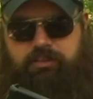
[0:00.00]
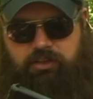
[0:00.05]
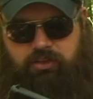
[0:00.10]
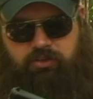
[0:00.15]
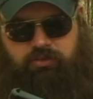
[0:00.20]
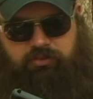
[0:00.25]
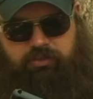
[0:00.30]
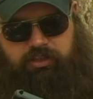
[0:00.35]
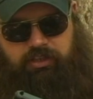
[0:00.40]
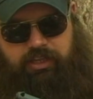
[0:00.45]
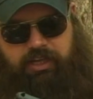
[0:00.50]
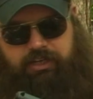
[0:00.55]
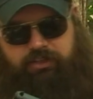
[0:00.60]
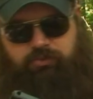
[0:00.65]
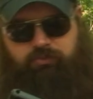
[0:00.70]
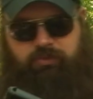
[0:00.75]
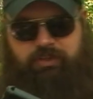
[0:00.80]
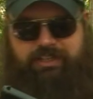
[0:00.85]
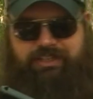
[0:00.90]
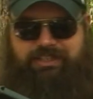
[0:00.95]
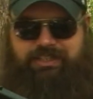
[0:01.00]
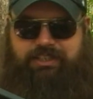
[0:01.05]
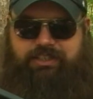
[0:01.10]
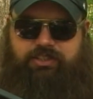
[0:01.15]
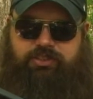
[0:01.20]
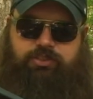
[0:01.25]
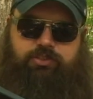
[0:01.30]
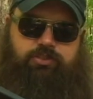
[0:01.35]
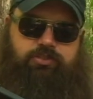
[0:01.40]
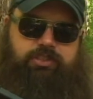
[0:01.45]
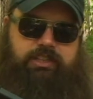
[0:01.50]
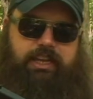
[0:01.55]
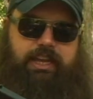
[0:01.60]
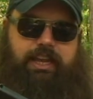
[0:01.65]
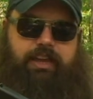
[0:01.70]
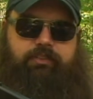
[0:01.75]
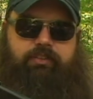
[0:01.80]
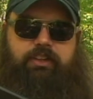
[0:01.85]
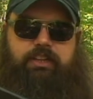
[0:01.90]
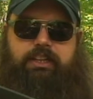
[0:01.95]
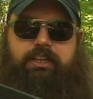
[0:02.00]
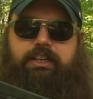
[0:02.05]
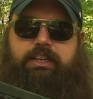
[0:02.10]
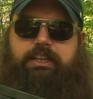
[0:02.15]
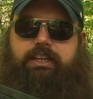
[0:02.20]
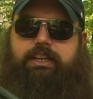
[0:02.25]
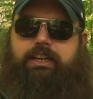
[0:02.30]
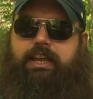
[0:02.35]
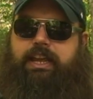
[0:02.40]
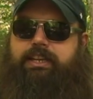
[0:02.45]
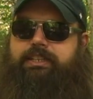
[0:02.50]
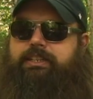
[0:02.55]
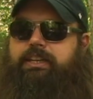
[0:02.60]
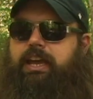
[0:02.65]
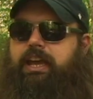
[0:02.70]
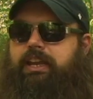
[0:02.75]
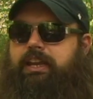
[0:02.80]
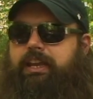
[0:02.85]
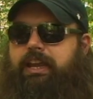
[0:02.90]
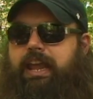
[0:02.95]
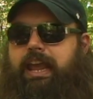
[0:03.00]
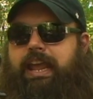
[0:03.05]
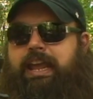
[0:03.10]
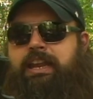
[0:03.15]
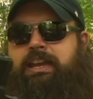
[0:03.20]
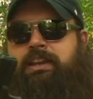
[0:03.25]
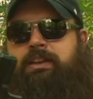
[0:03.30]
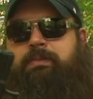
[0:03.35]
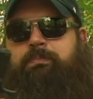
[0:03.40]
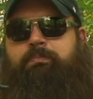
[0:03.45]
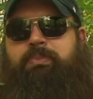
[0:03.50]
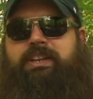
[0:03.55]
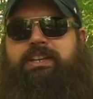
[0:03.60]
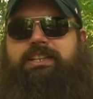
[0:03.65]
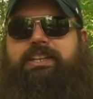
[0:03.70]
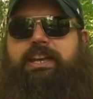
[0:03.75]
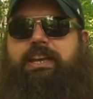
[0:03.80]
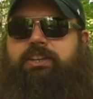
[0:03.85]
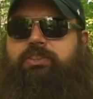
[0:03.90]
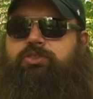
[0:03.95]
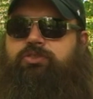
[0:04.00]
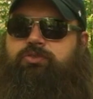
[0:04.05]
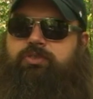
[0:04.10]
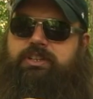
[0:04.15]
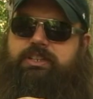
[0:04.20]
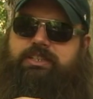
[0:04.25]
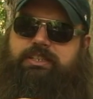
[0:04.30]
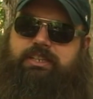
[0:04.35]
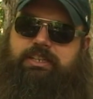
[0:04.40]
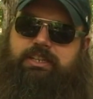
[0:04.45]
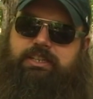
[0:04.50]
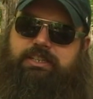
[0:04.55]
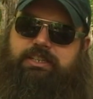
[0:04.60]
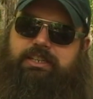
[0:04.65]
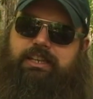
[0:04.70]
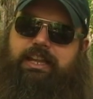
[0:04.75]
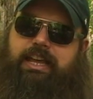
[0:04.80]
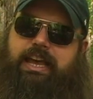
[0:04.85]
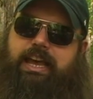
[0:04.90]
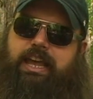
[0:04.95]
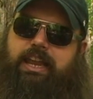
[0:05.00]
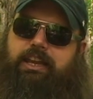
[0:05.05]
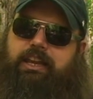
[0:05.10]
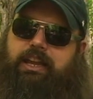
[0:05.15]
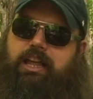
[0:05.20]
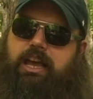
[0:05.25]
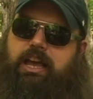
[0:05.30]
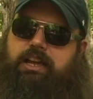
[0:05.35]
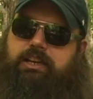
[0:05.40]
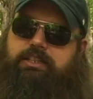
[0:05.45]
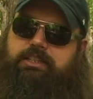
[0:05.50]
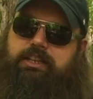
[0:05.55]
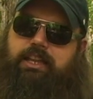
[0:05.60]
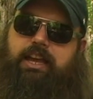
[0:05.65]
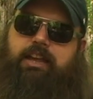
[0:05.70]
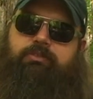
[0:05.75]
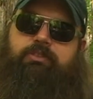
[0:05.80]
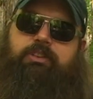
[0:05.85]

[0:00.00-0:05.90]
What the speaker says: old Glock 26s used to have. It's got an ambidextrous slide lock, slide